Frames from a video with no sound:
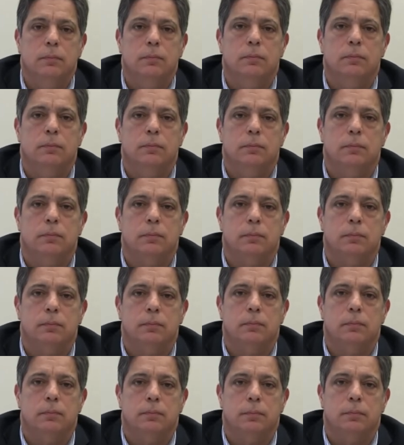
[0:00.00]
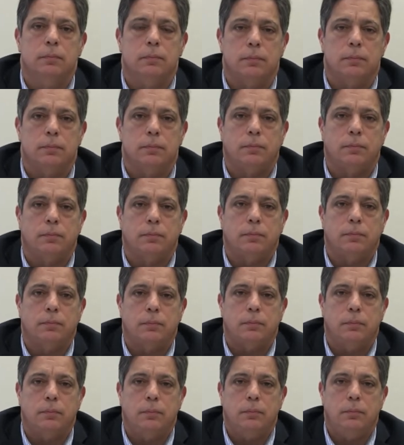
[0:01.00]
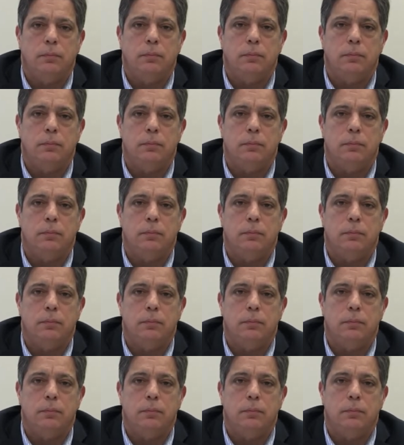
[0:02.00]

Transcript: doesn't like sound sound like a,